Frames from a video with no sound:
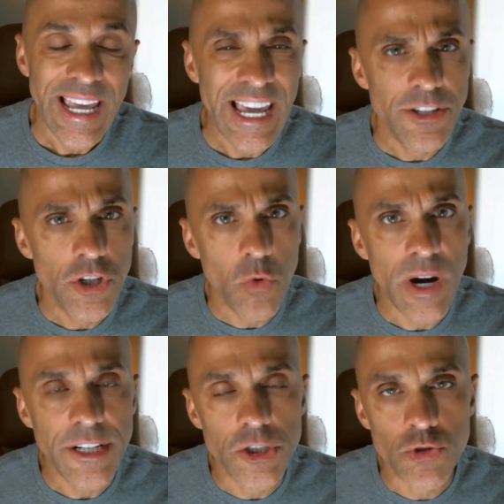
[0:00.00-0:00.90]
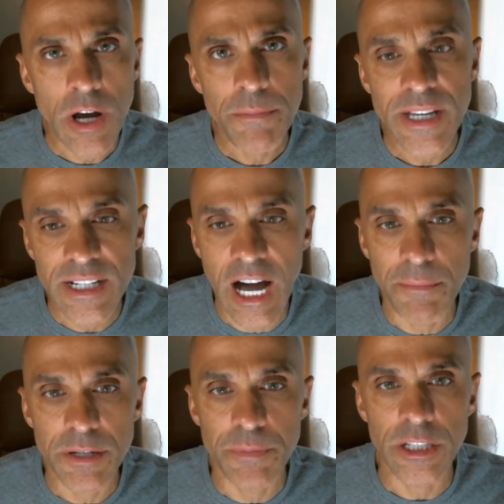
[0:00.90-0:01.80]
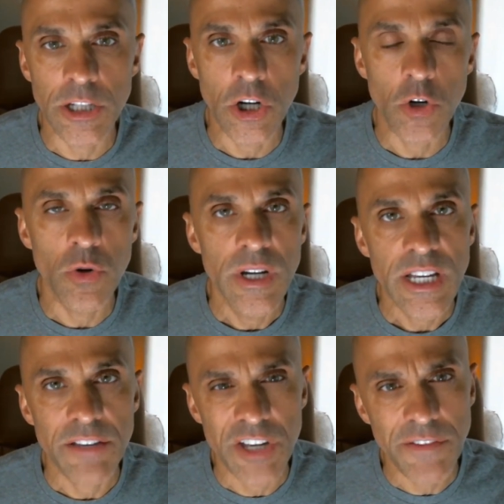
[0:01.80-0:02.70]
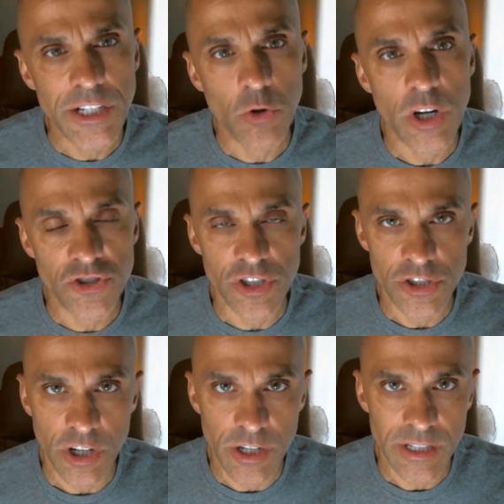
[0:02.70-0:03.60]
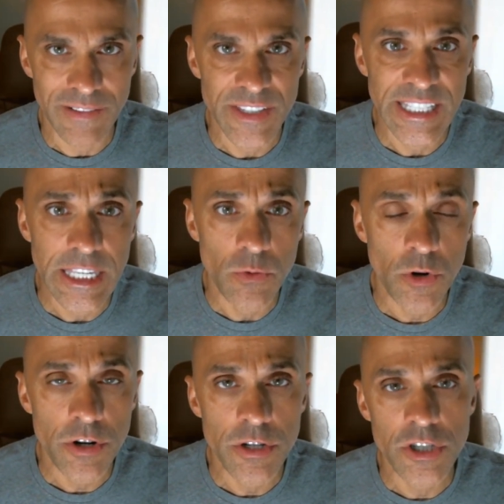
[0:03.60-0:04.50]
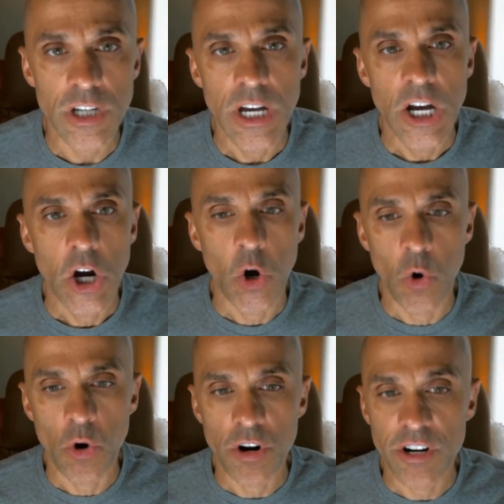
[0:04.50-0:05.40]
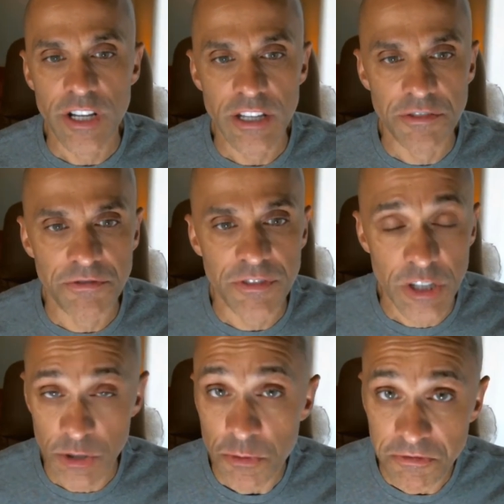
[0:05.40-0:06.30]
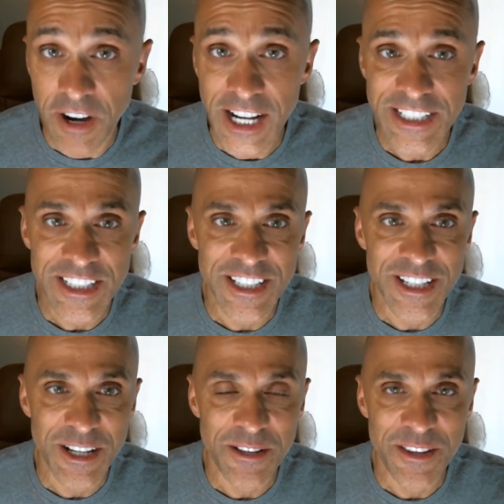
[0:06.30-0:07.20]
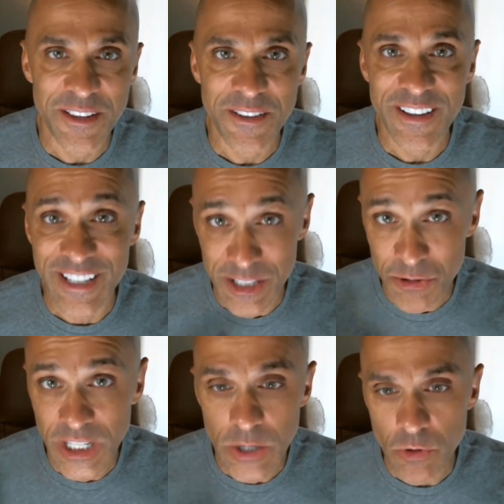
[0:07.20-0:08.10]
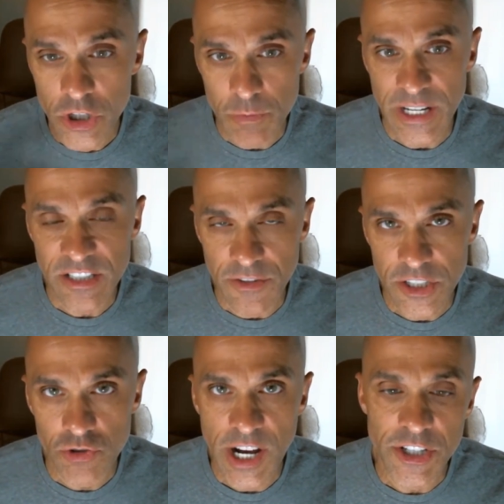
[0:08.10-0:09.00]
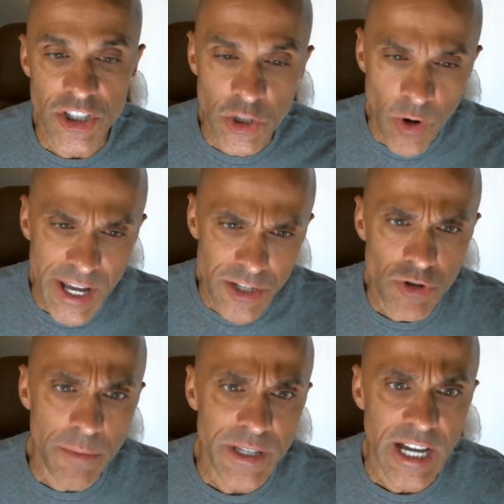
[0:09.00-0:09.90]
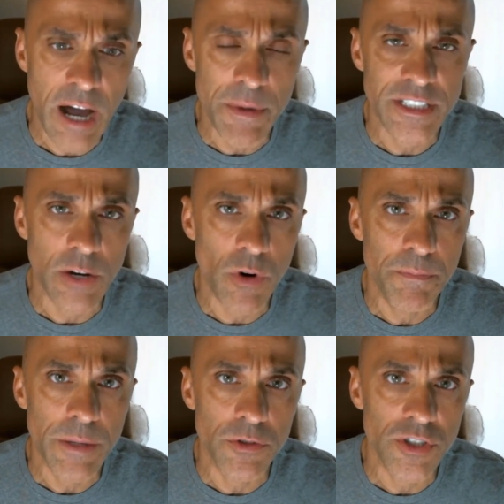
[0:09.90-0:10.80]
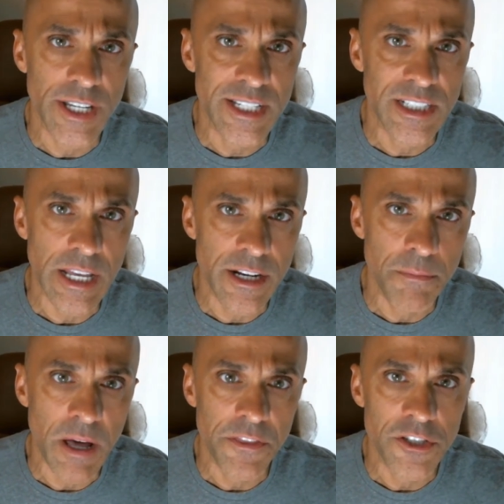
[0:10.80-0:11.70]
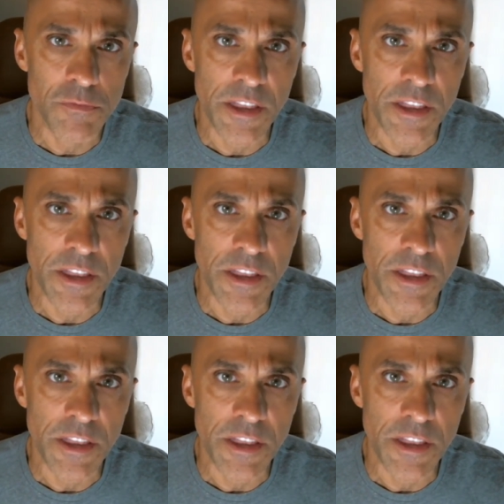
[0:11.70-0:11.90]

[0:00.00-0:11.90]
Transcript: and you know what? Drop me a comment below if you have any questions on the keywords, or if you find new keywords based on this strategy. Go ahead and drop me comments. I want people to get excited about this